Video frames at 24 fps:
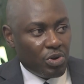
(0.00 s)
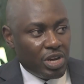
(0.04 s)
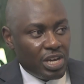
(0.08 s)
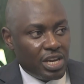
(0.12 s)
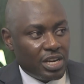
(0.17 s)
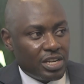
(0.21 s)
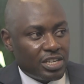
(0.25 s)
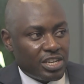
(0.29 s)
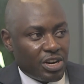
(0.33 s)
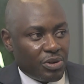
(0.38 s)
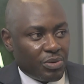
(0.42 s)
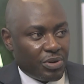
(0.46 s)
we
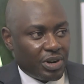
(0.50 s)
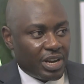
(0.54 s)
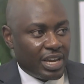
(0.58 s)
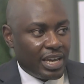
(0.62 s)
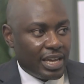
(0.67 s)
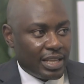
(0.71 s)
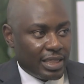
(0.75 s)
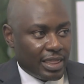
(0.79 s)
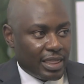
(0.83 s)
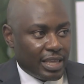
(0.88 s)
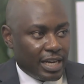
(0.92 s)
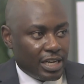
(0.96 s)

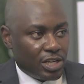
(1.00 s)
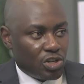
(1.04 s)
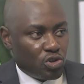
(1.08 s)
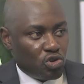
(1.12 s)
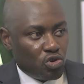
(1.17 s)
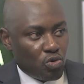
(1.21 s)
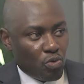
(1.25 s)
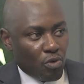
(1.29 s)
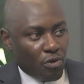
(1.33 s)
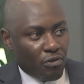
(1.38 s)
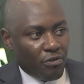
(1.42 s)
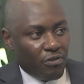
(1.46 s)
interrogate that,
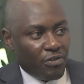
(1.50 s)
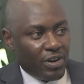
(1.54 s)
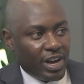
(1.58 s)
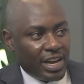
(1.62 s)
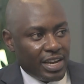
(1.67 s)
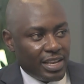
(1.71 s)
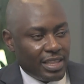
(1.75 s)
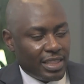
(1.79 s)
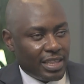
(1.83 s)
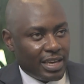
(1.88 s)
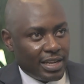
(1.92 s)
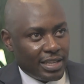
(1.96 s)
you will
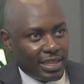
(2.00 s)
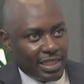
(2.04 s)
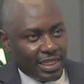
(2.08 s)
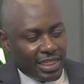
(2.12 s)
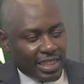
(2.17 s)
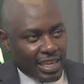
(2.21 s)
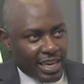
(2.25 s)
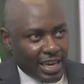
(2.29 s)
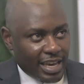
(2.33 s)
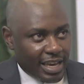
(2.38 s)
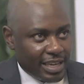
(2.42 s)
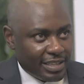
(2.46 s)
find that
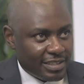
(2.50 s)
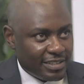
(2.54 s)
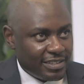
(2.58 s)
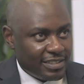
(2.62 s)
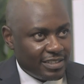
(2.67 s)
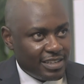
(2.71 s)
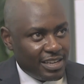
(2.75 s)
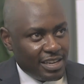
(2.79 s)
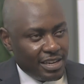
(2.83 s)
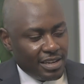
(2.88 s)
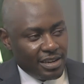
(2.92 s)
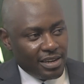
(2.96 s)
they are
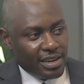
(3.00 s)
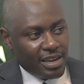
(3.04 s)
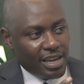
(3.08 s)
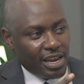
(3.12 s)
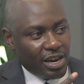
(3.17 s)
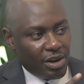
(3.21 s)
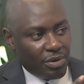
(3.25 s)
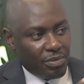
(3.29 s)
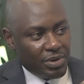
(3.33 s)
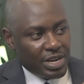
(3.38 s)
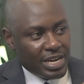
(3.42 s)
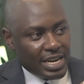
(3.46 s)
seeing
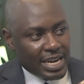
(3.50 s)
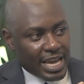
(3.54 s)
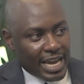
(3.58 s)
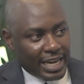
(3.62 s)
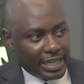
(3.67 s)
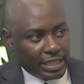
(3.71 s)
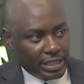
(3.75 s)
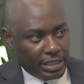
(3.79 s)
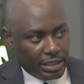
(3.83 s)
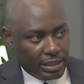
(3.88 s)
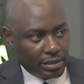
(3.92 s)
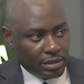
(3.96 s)
a
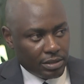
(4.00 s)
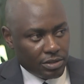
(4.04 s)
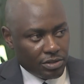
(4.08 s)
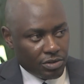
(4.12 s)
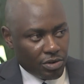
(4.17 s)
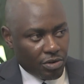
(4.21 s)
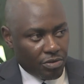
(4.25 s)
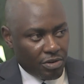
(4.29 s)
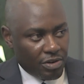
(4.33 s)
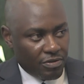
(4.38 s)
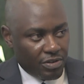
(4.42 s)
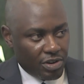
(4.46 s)
reduction.
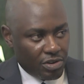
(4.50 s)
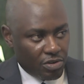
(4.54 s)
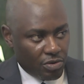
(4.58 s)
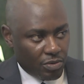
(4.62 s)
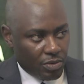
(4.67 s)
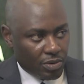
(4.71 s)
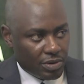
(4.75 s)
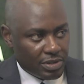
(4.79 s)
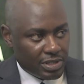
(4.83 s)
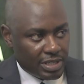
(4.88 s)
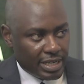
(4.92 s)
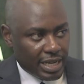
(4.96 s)
So revenue
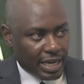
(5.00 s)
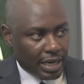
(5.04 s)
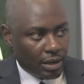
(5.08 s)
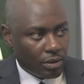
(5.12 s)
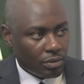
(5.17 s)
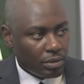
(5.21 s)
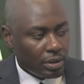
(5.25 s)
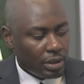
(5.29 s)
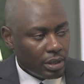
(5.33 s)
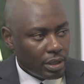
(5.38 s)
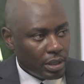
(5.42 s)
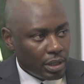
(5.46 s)
was
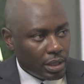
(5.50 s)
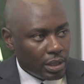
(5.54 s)
down